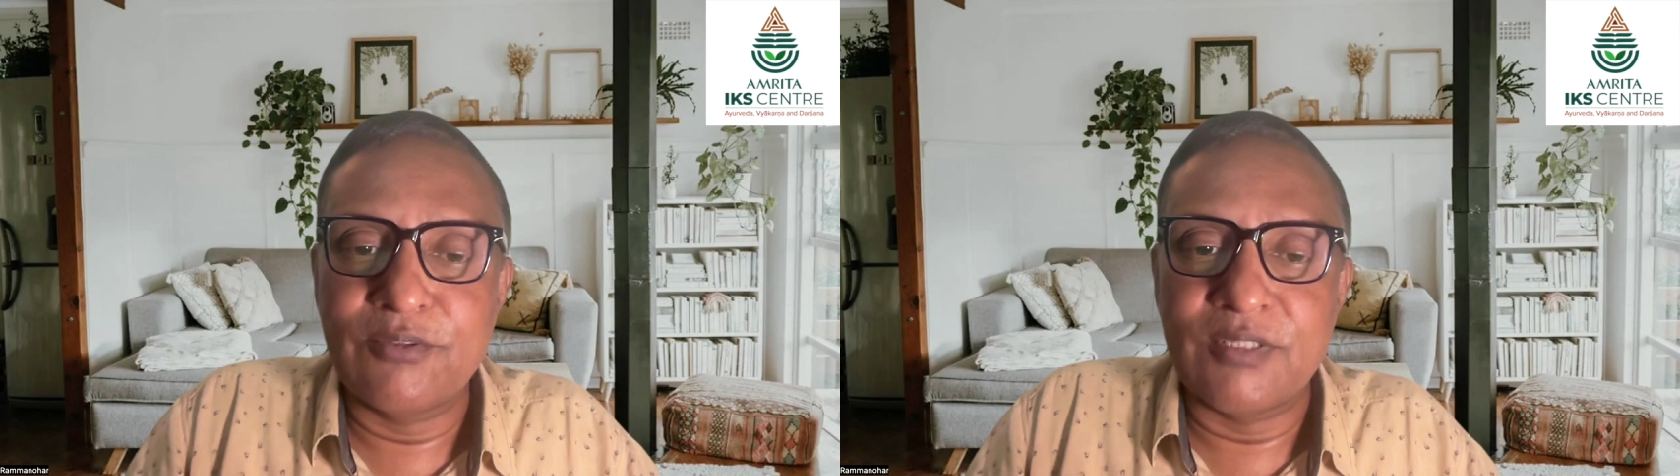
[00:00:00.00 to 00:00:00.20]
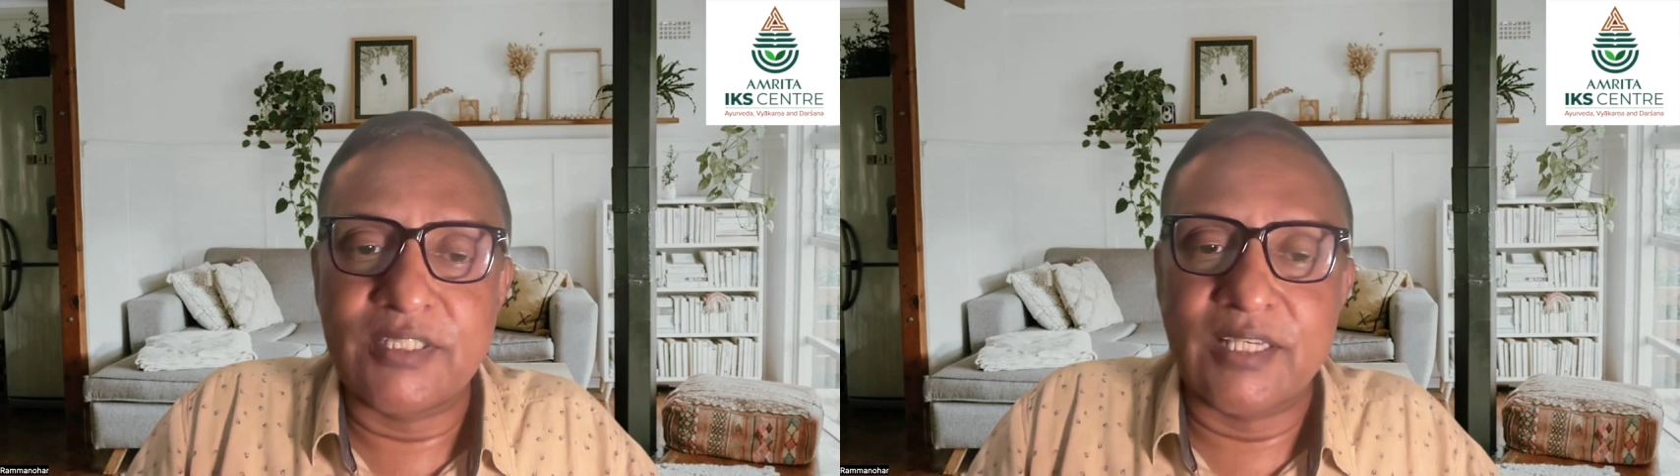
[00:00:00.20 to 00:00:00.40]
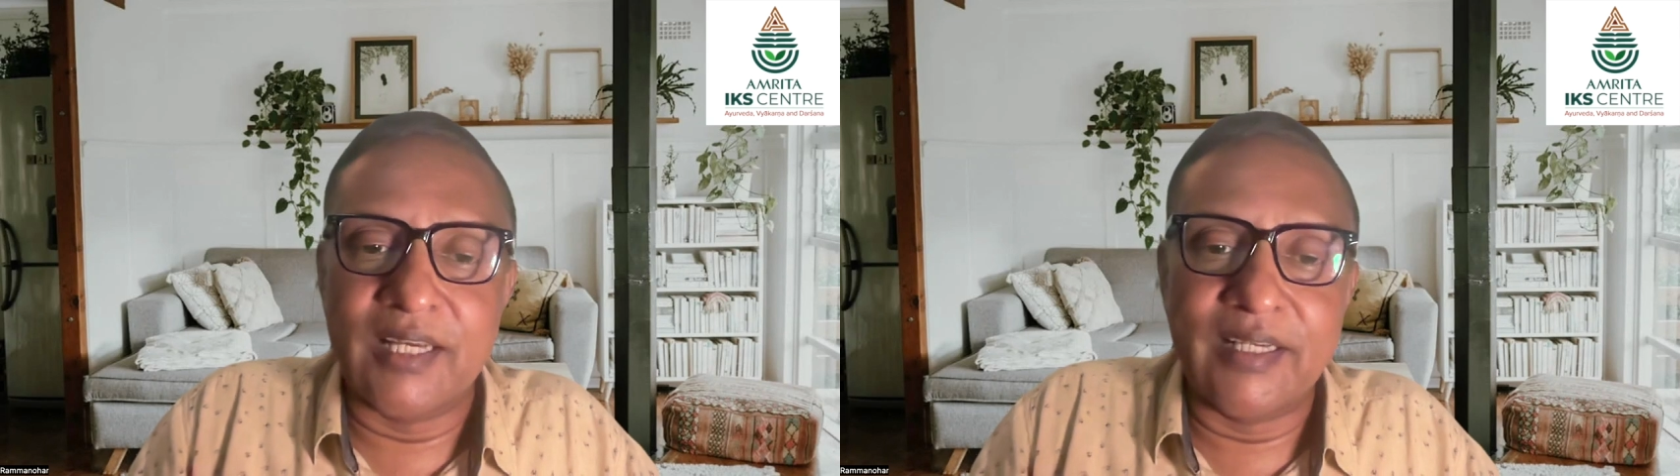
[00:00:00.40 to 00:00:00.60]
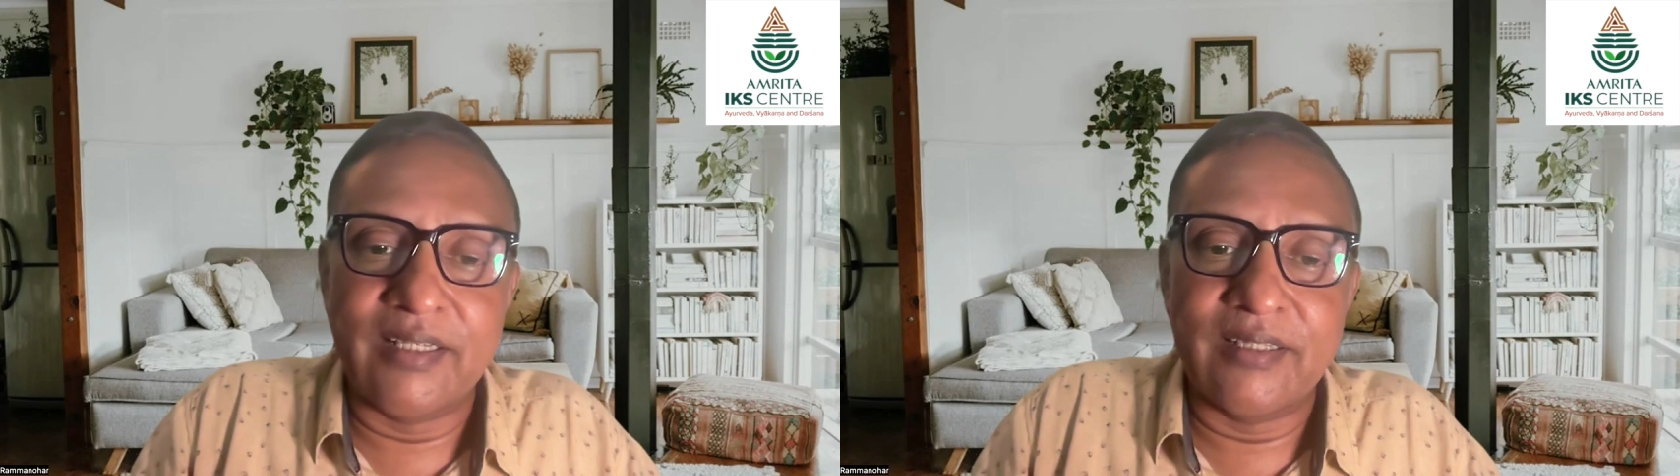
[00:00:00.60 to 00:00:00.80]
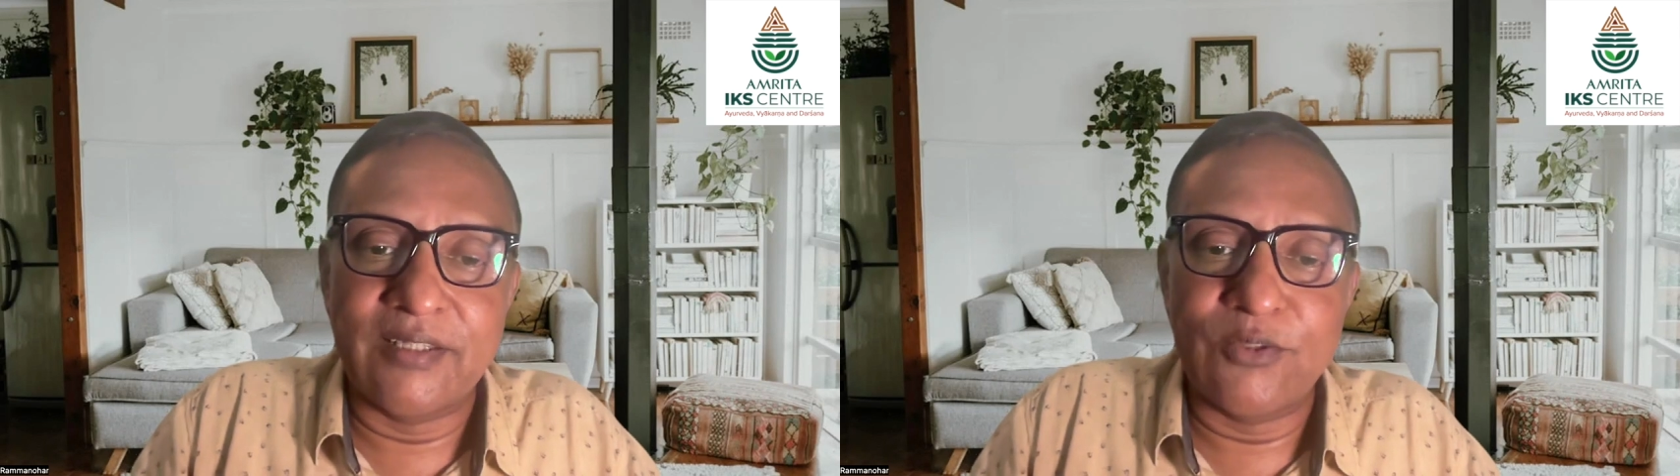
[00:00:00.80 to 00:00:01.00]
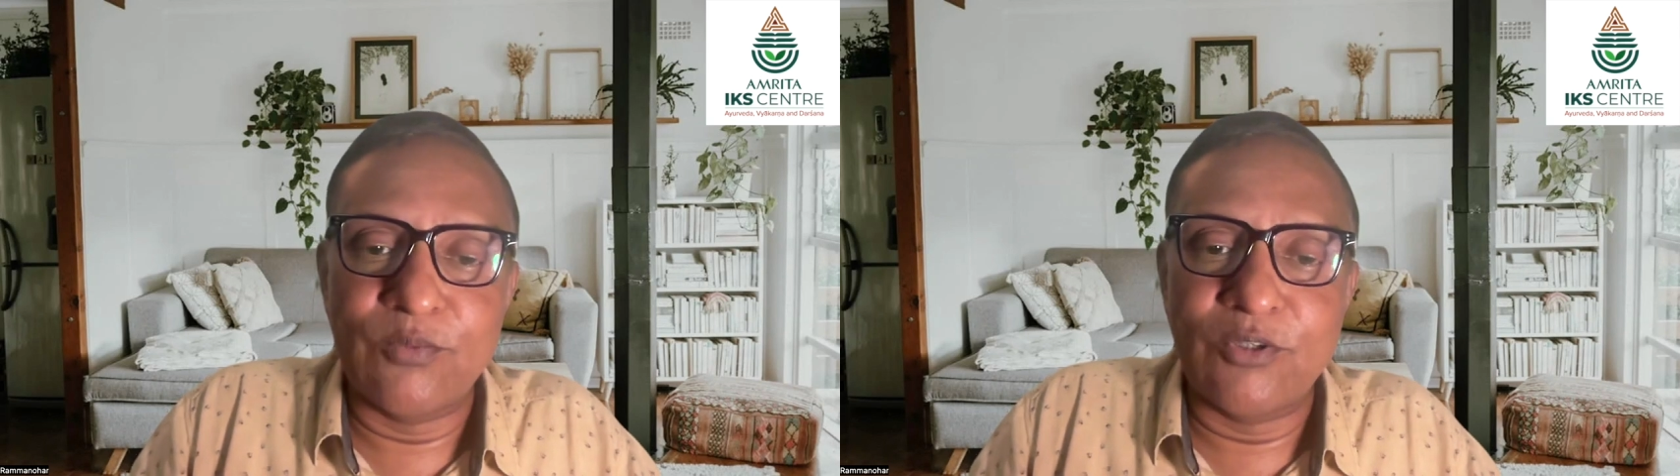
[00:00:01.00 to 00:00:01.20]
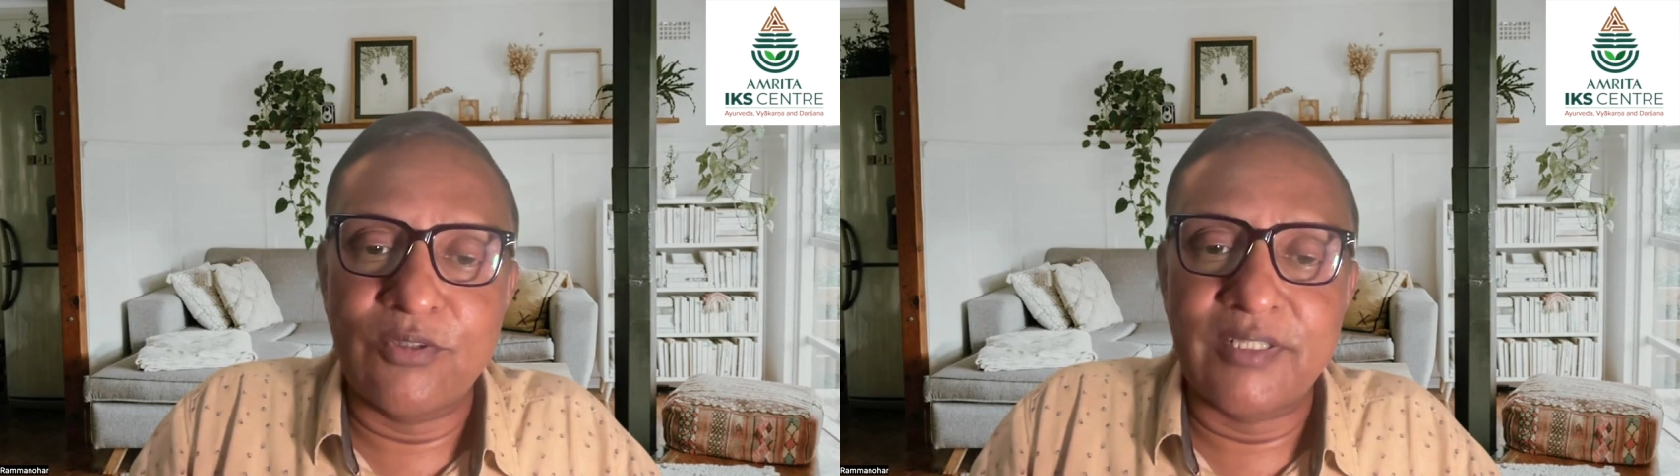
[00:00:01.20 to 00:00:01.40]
you decide that you want